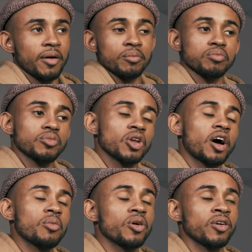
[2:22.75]

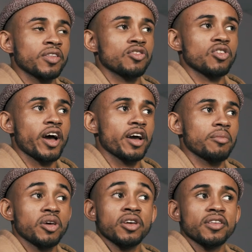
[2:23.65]
I'm willing to try a
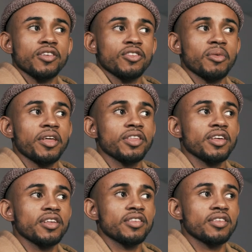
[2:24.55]
million different
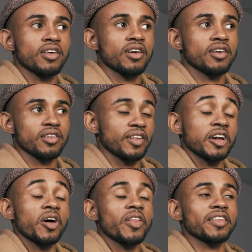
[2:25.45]
methods because I
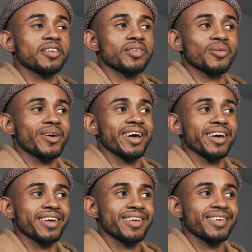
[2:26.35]
know that there's a
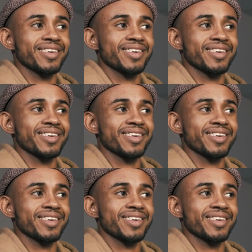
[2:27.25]
way.